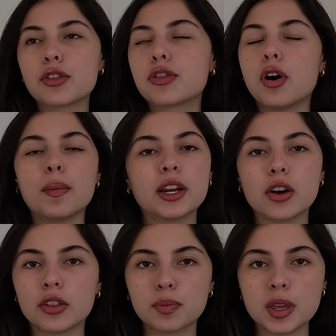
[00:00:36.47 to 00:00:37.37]
So many
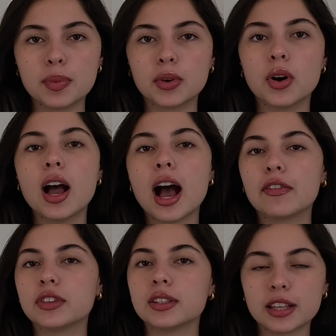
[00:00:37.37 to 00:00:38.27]
other people
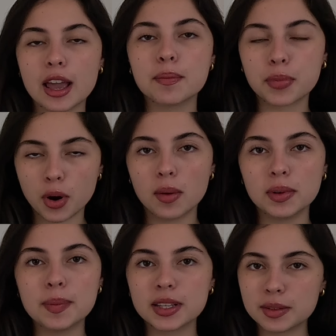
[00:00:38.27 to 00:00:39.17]
have the same
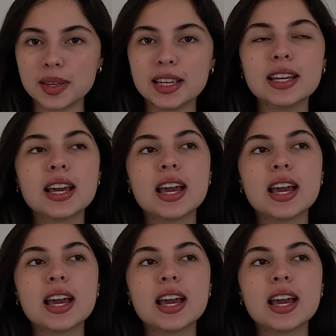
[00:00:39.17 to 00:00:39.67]
problem as me,